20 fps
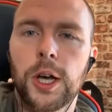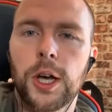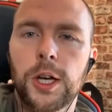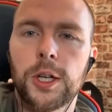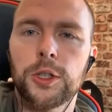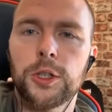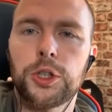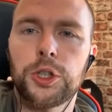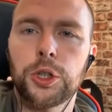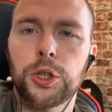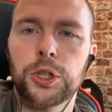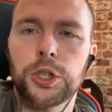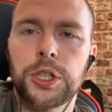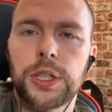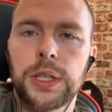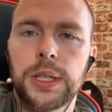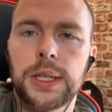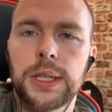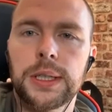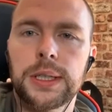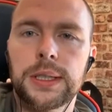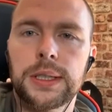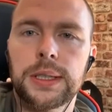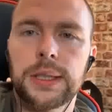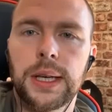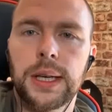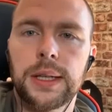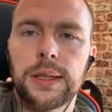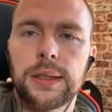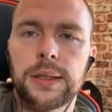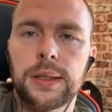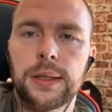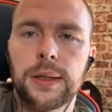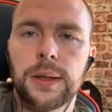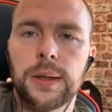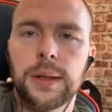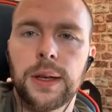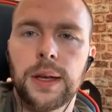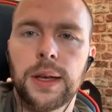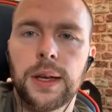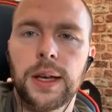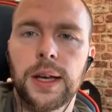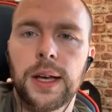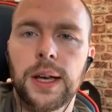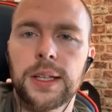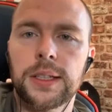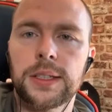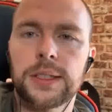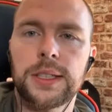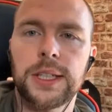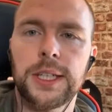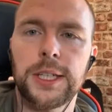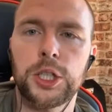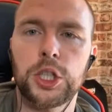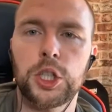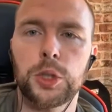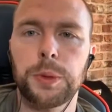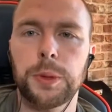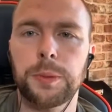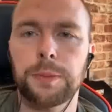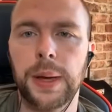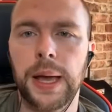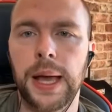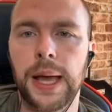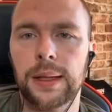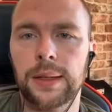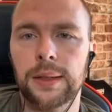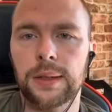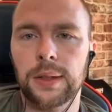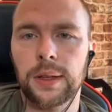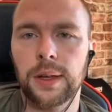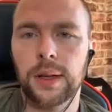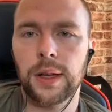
Josh here said City should be banned